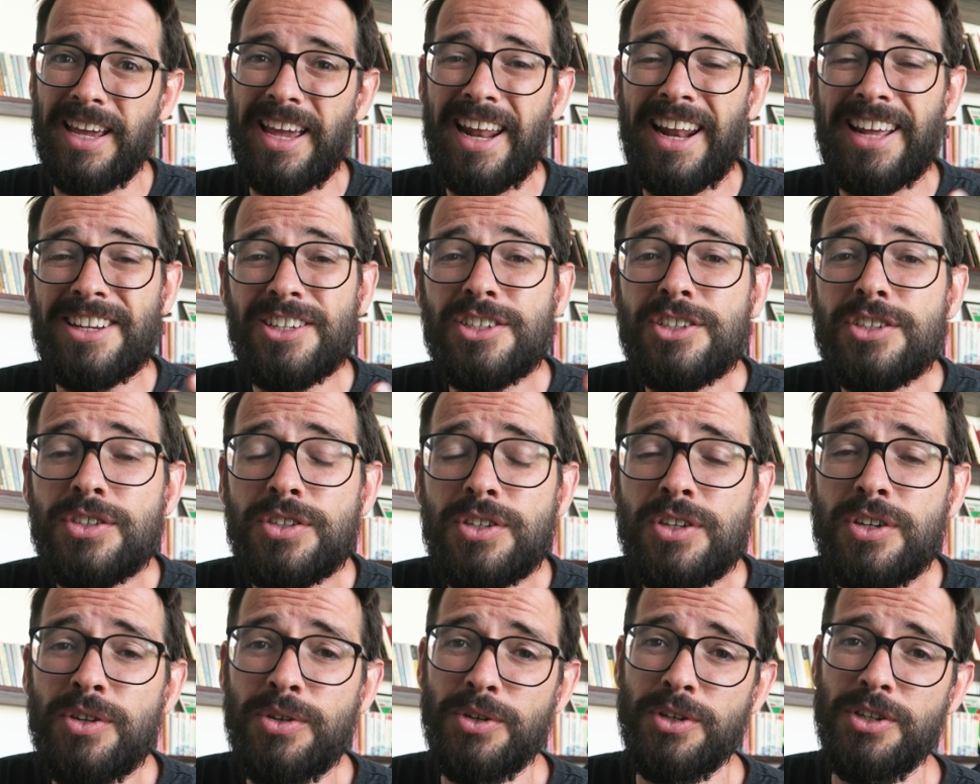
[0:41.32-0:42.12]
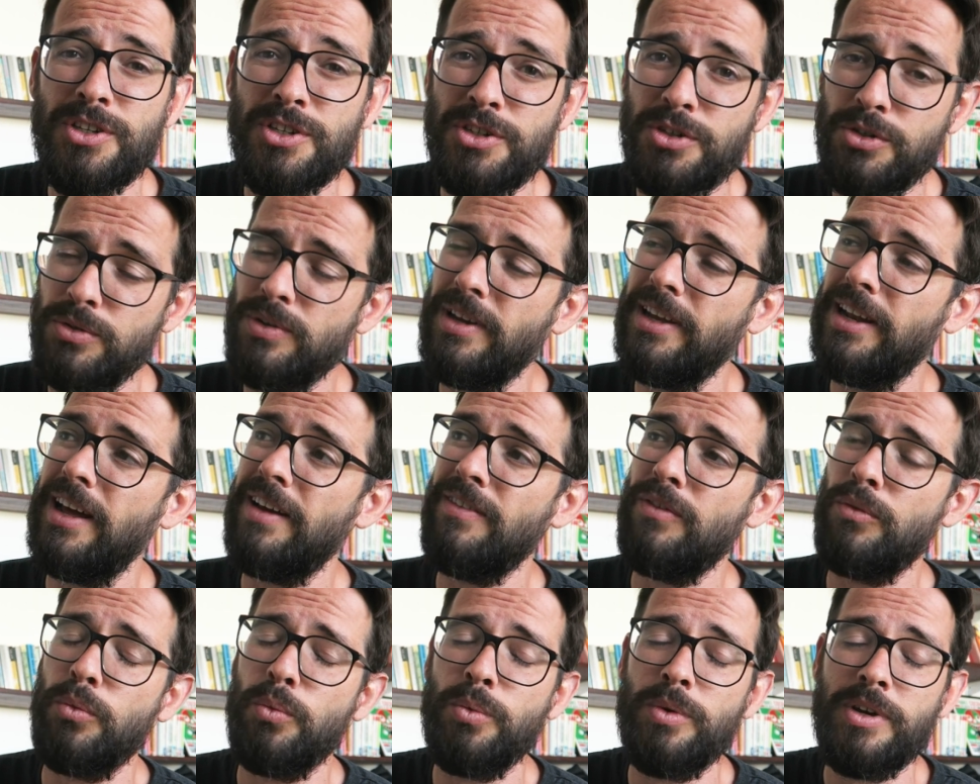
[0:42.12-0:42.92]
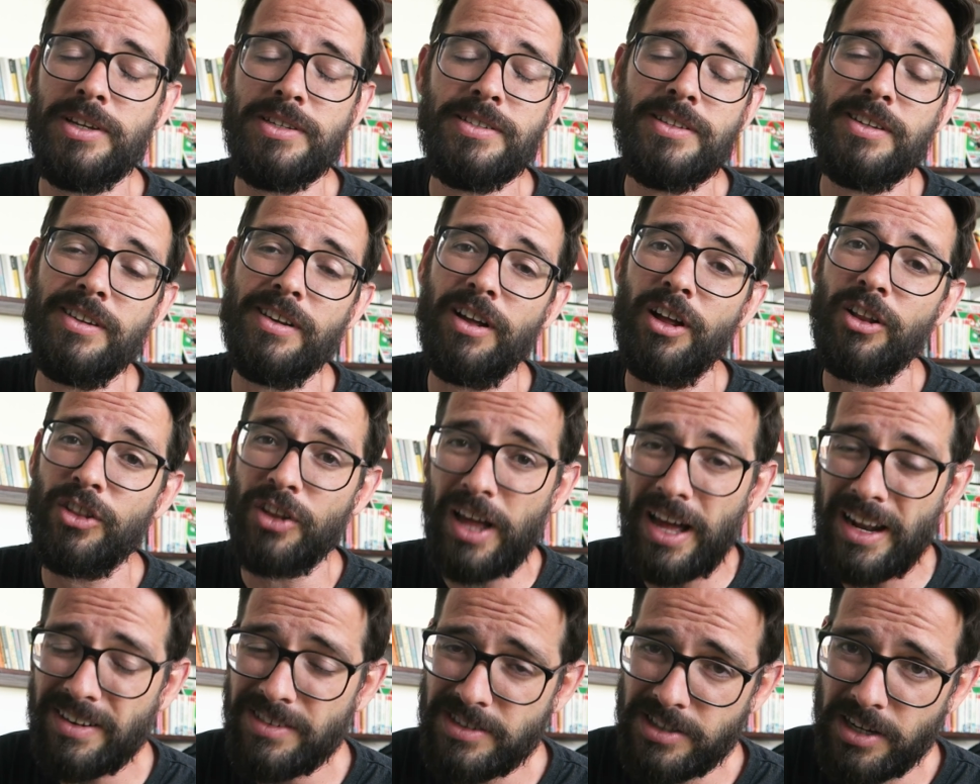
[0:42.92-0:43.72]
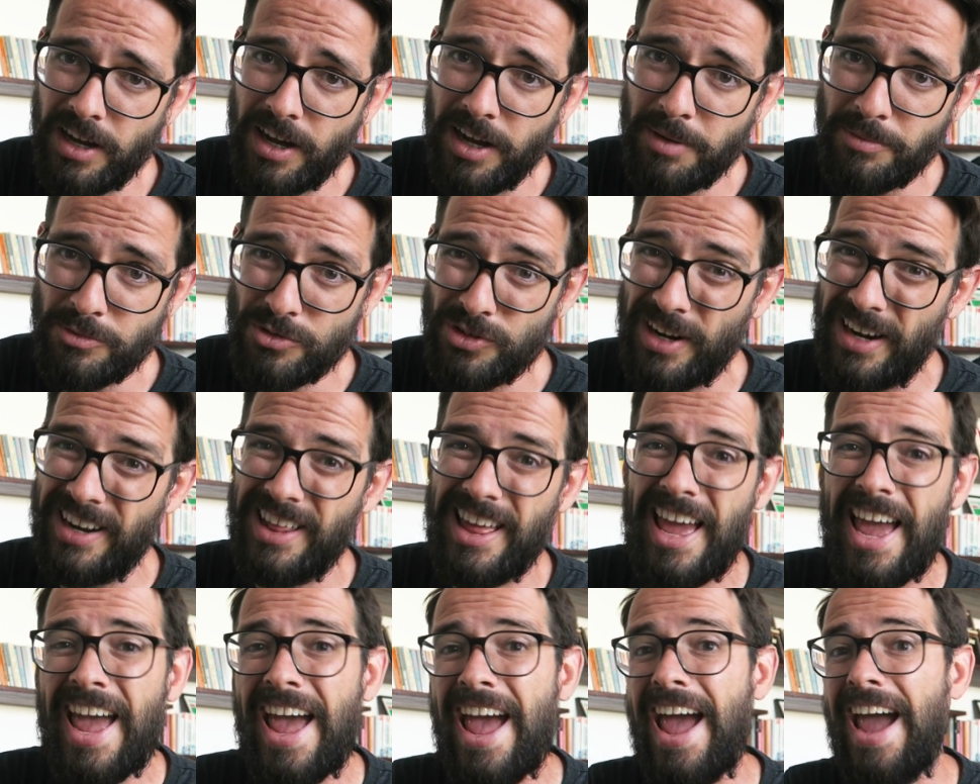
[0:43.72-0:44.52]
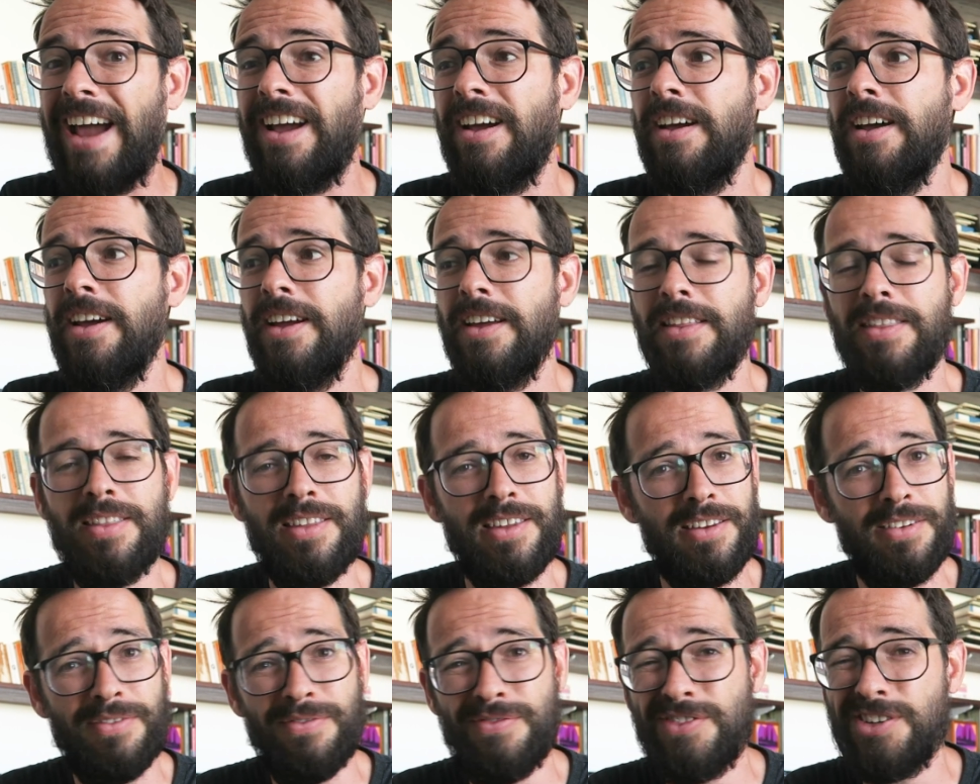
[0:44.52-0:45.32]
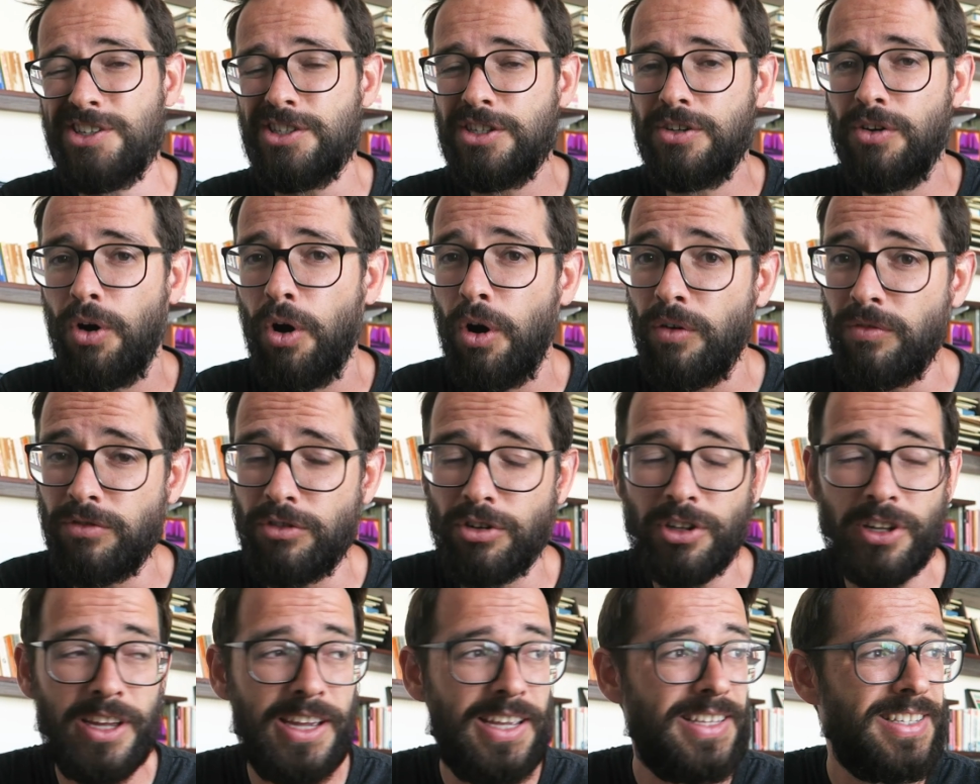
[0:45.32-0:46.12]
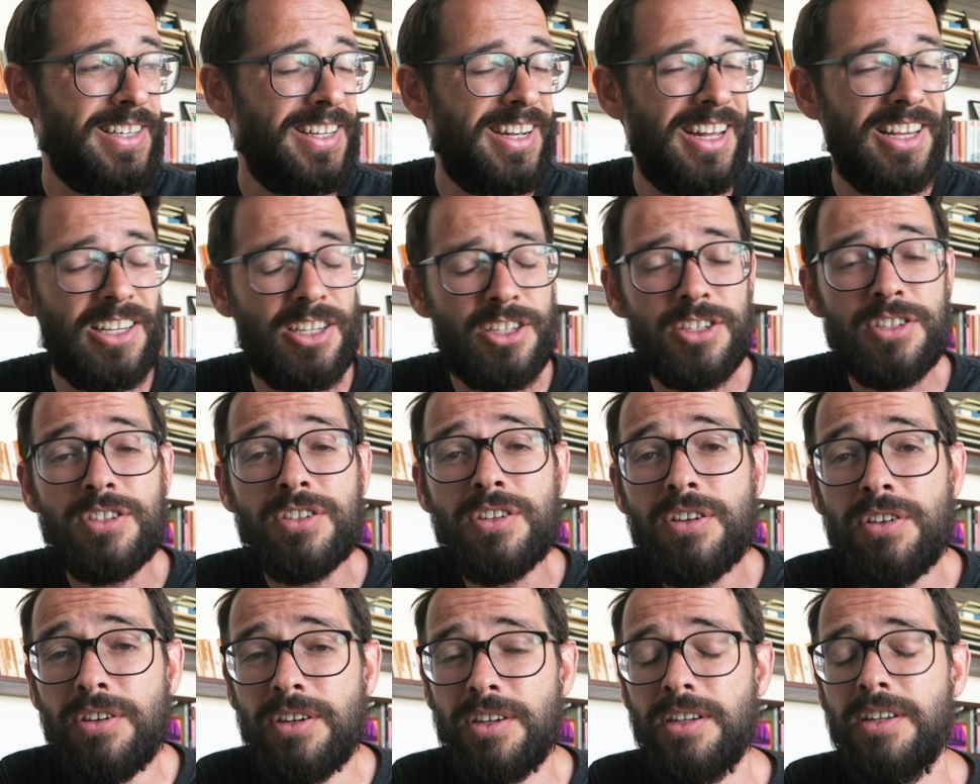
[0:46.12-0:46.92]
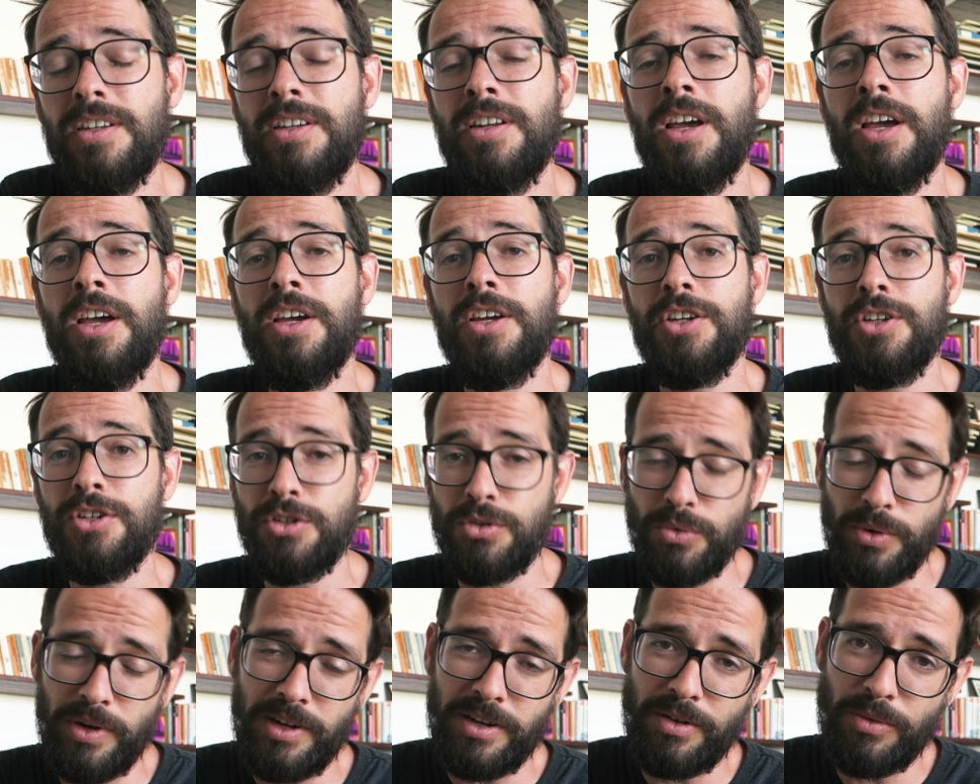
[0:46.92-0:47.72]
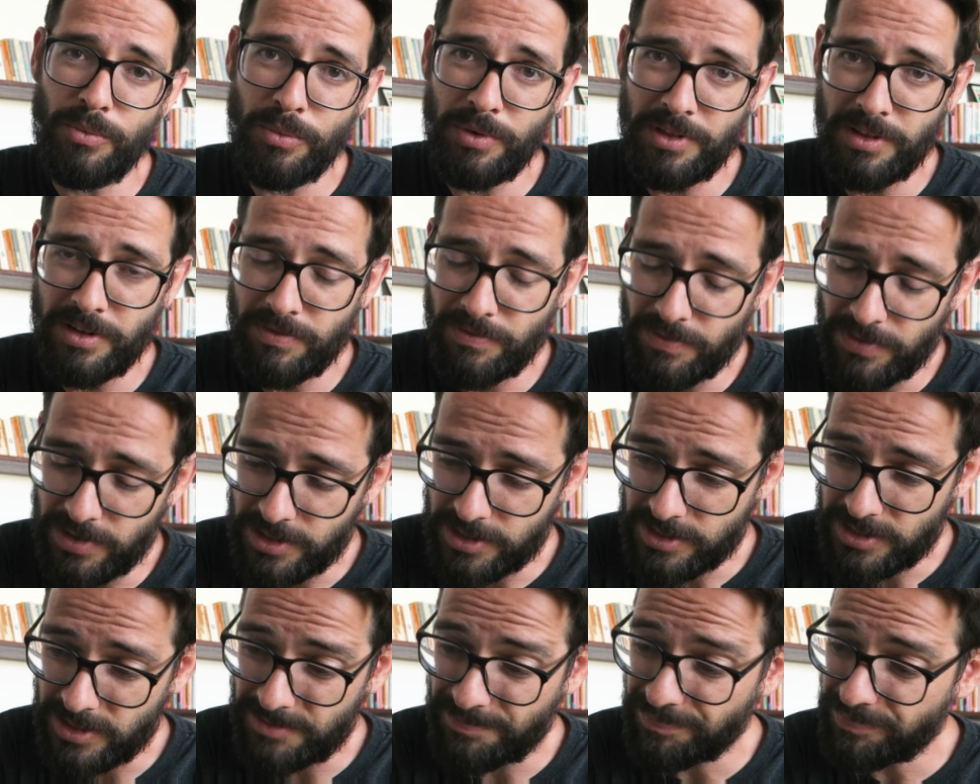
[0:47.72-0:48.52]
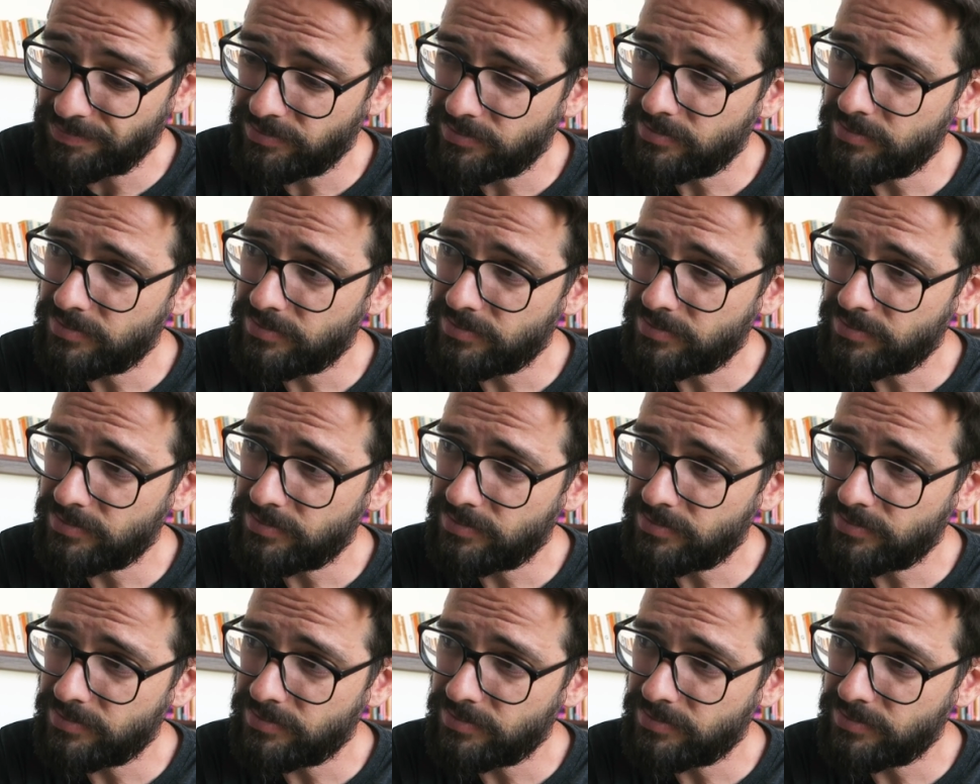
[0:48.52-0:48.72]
and I just couldn't do it. I wasted a lot of time trying to hack the InVision overlays, and I just couldn't do it with InVision.